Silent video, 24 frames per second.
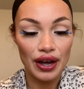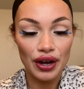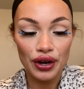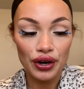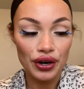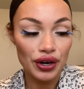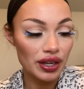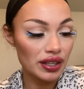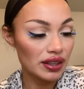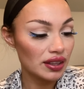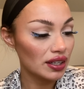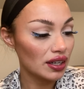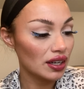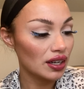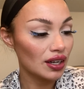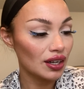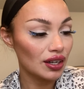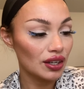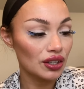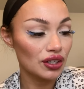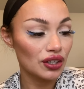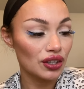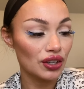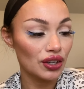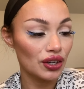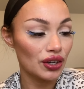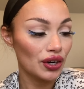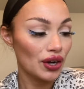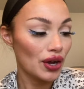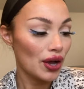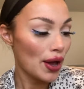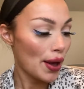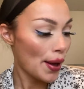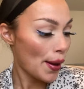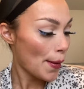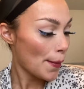her in the color
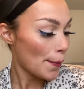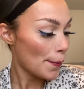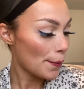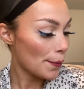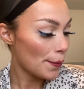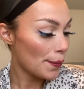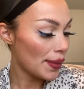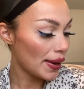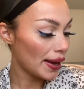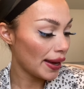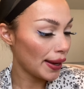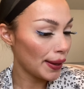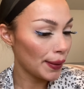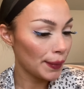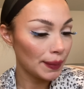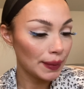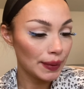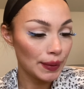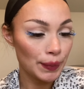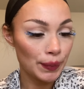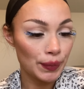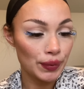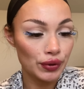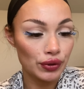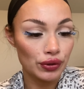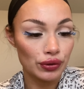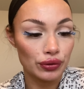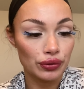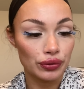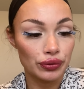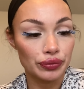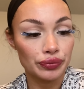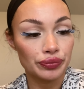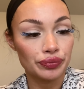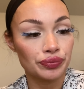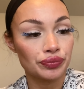baby
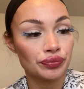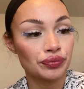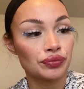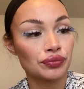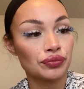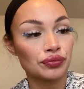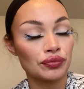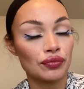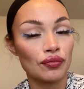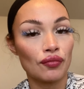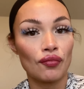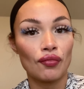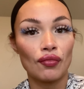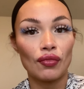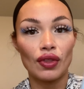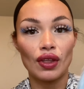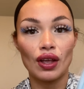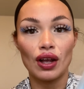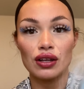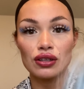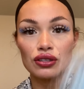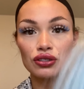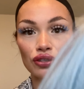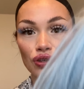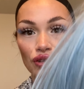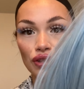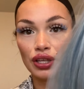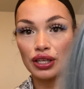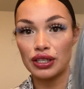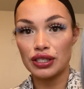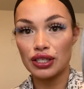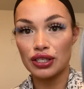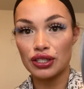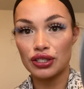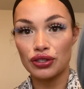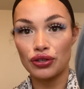blue. So this
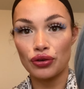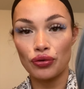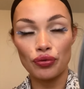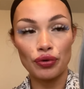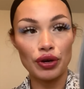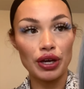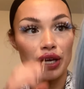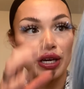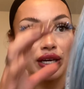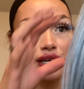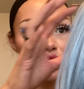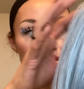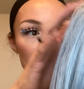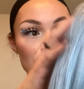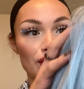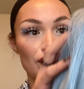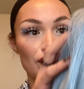is the wig. It's a